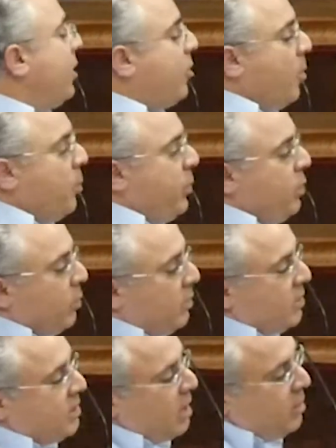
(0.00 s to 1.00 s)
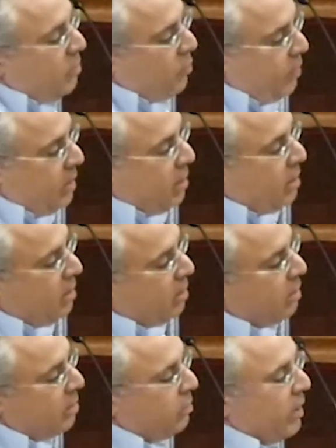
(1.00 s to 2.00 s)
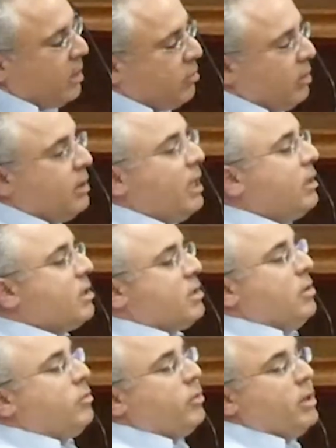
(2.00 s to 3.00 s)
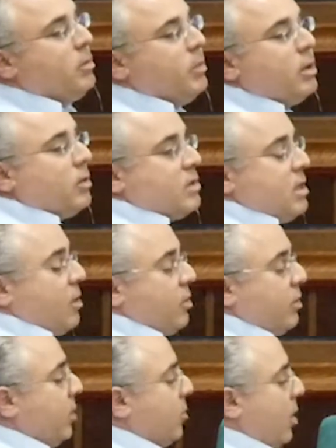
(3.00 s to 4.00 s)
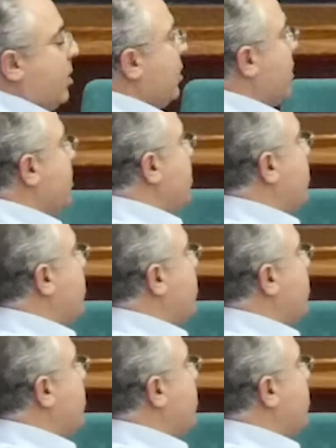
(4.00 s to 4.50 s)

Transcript: compute-centric to actually data-centric because now you need to analyze